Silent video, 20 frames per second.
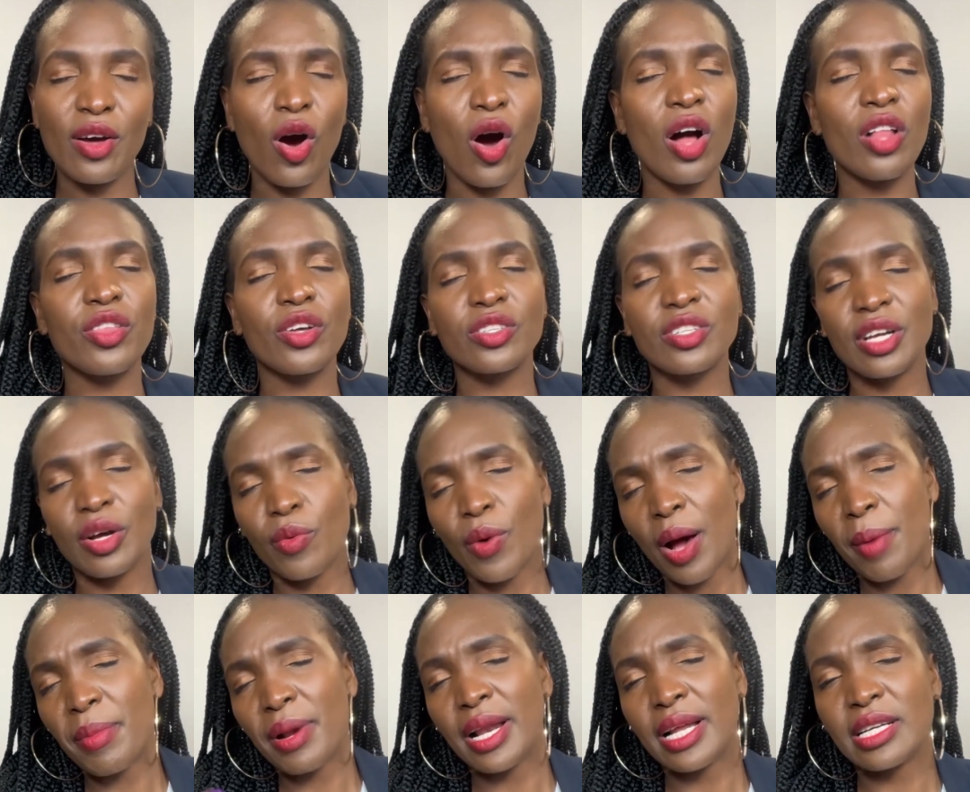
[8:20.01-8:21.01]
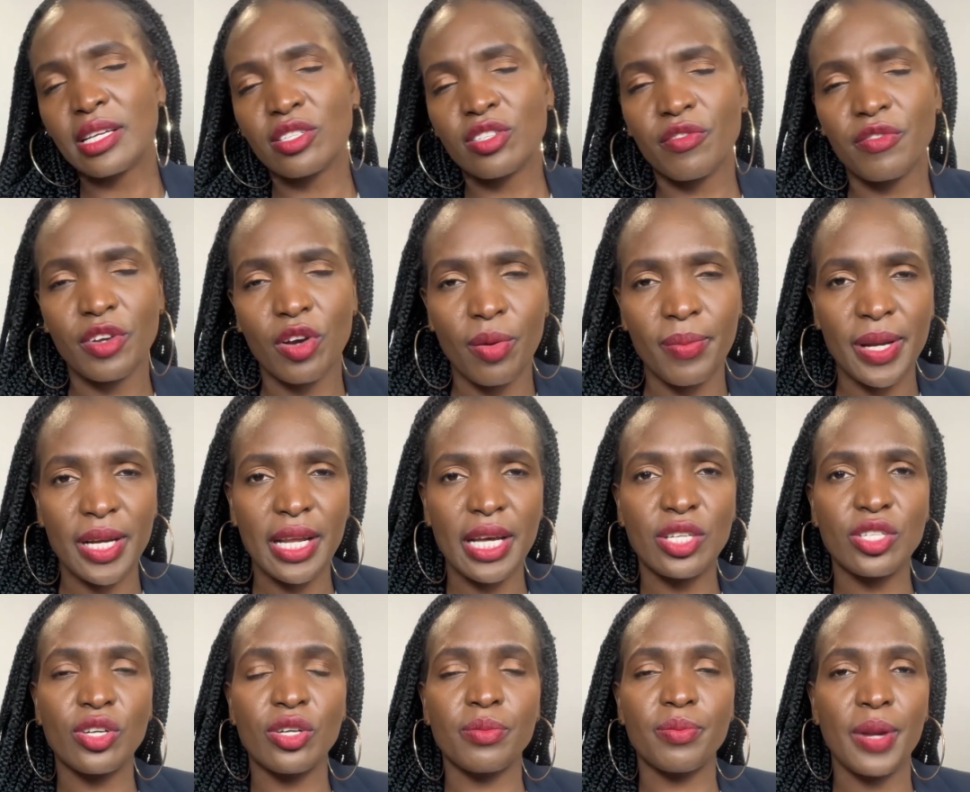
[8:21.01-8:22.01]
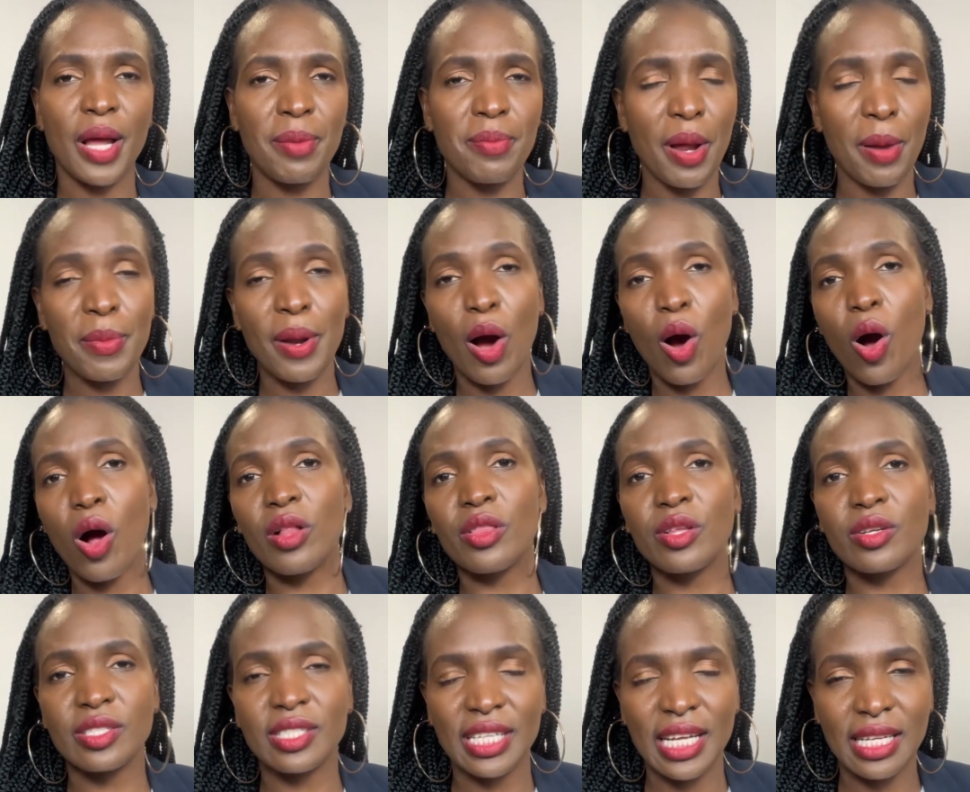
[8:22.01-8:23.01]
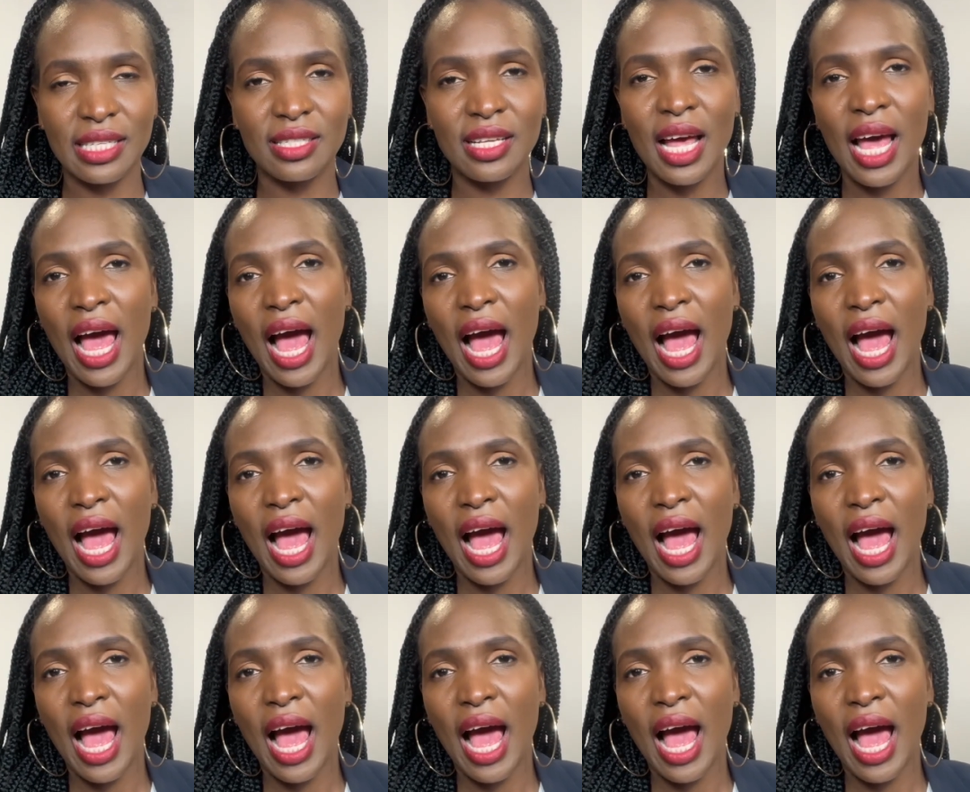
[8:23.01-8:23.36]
all those requirement letters of recommendation, blah, blah, blah, all those things,